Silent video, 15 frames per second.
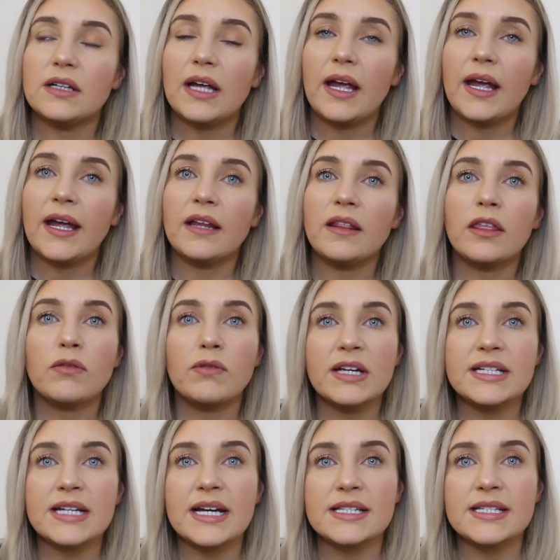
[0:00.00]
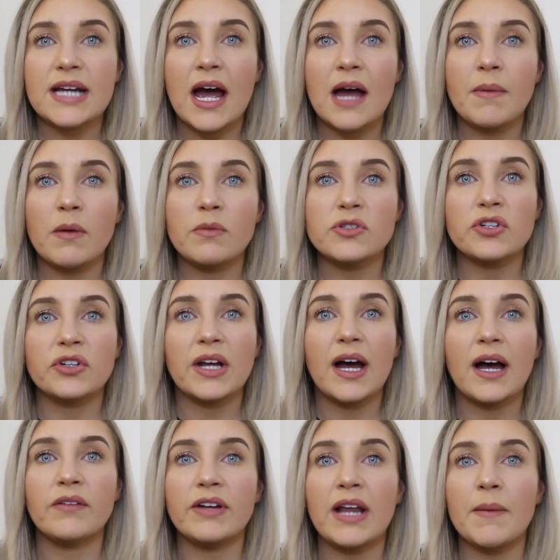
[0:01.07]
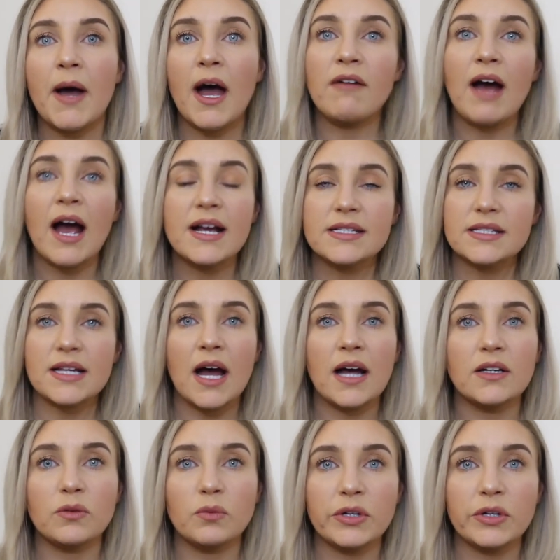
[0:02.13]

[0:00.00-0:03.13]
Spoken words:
in 3 days' time I was going to have an MRI scan,